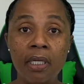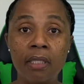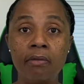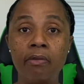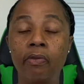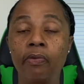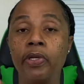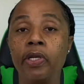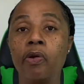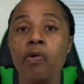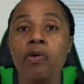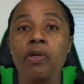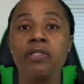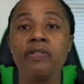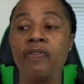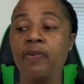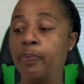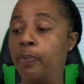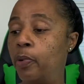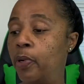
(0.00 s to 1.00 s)
3/4
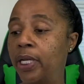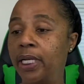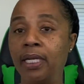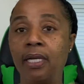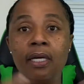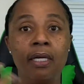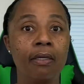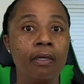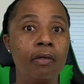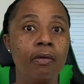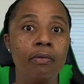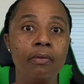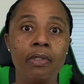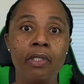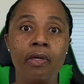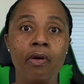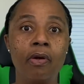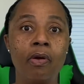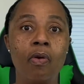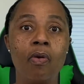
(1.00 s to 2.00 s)
of a point, a
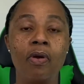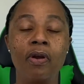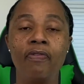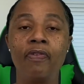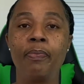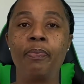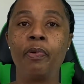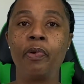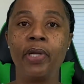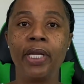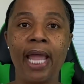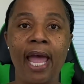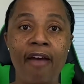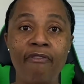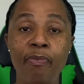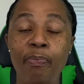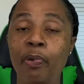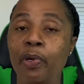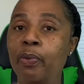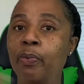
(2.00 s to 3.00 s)
quarter of a point, half
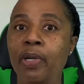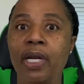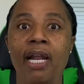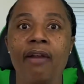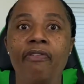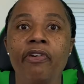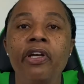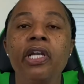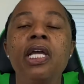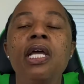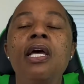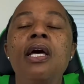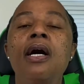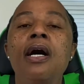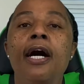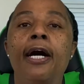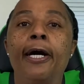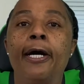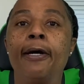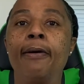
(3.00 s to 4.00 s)
a point, whatever,
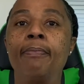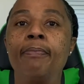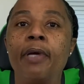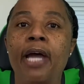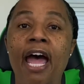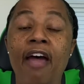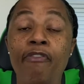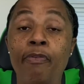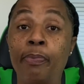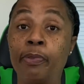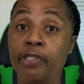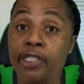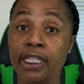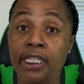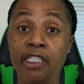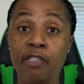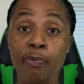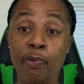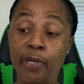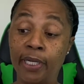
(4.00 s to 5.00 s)
half a
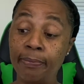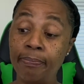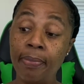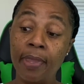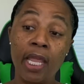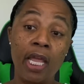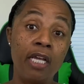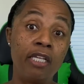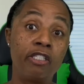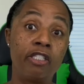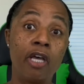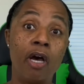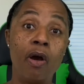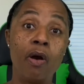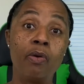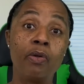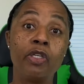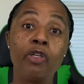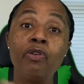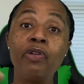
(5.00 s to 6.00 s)
percentage point.
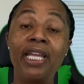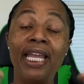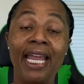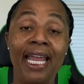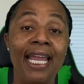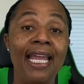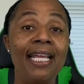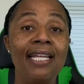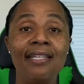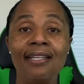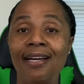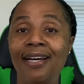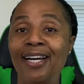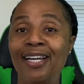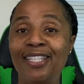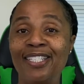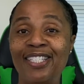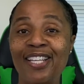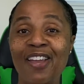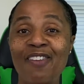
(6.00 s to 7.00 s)
So you can
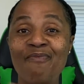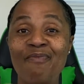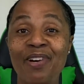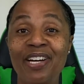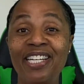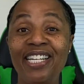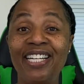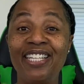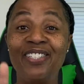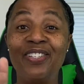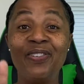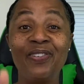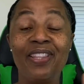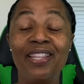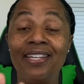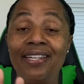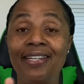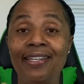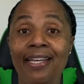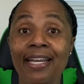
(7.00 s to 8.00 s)
save money and do
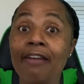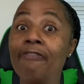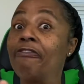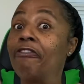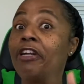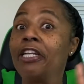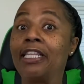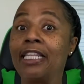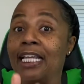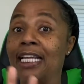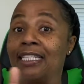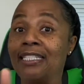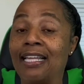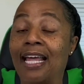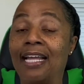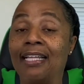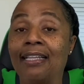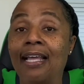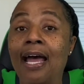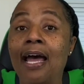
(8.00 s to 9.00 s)
different things
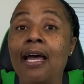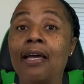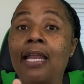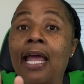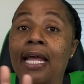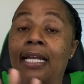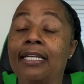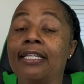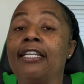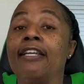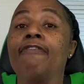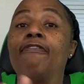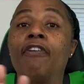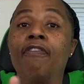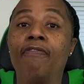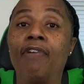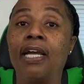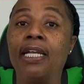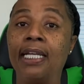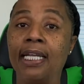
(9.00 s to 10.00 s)
like that at
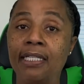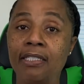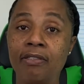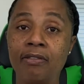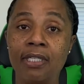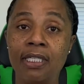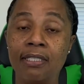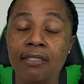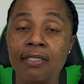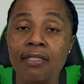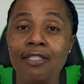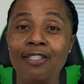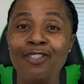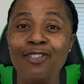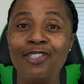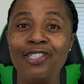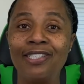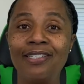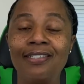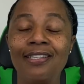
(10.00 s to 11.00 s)
different financial
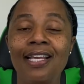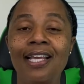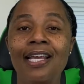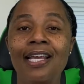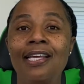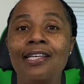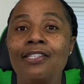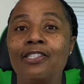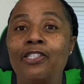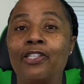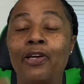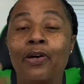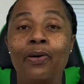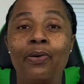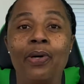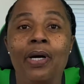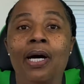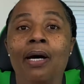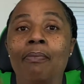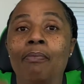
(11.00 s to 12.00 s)
institutions. So
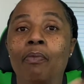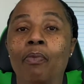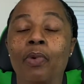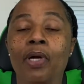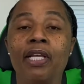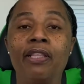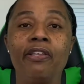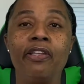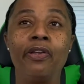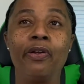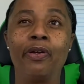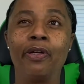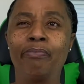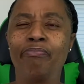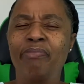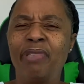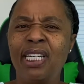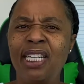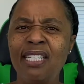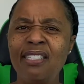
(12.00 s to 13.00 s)
with your
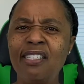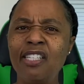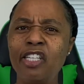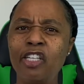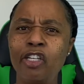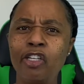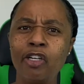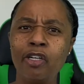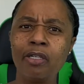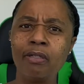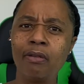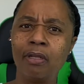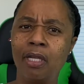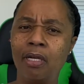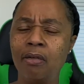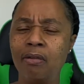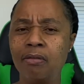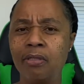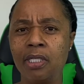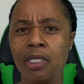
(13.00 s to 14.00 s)
unsecured
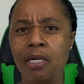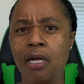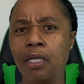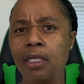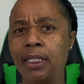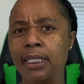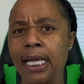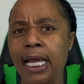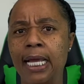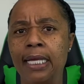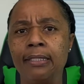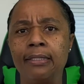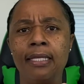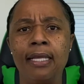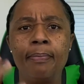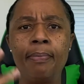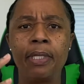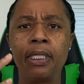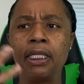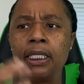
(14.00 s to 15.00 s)
loans and all of that,
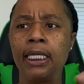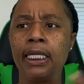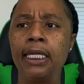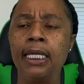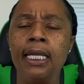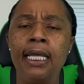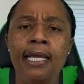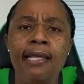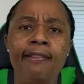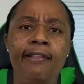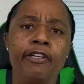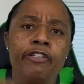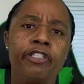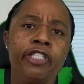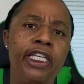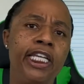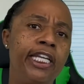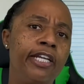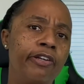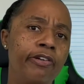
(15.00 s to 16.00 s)
typically there's
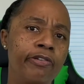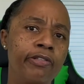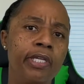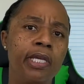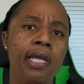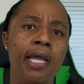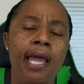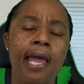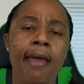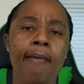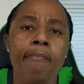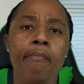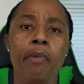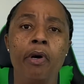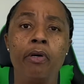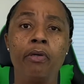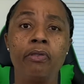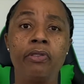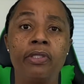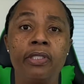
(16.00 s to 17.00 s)
tiers at
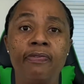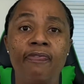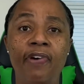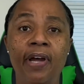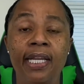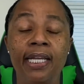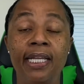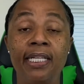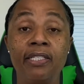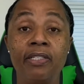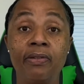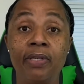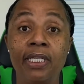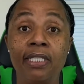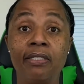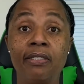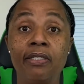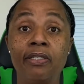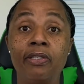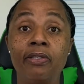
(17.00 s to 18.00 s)
most financial
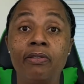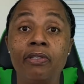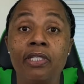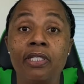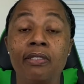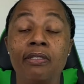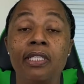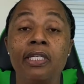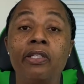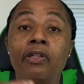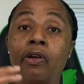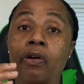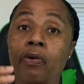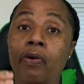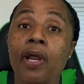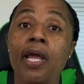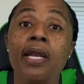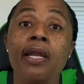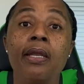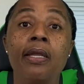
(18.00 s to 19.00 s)
institutions, and your
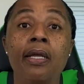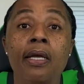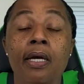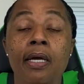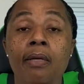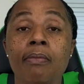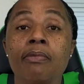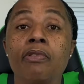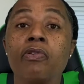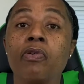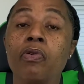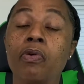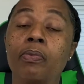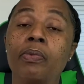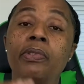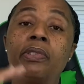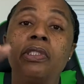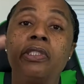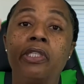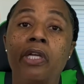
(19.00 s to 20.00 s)
credit score
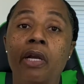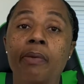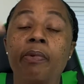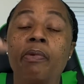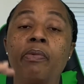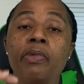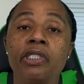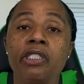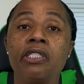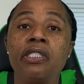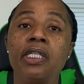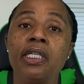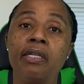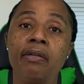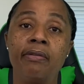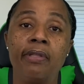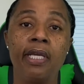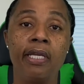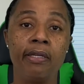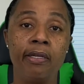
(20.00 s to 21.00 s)
will determine which tier
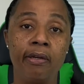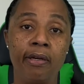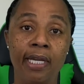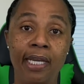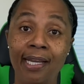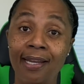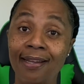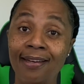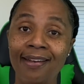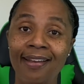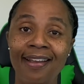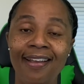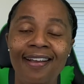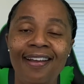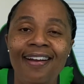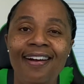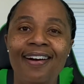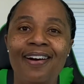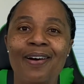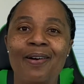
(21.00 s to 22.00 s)
that you're in.
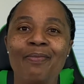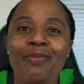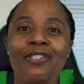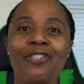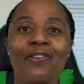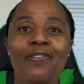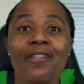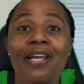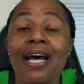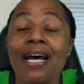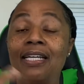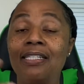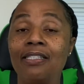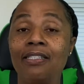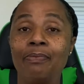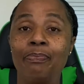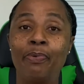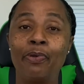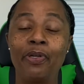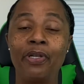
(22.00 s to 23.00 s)
So
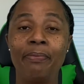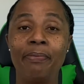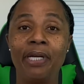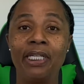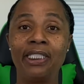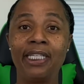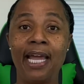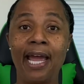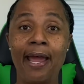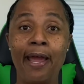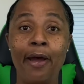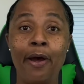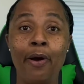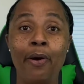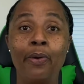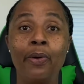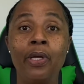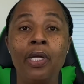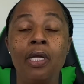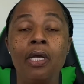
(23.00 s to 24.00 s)
that's pretty much how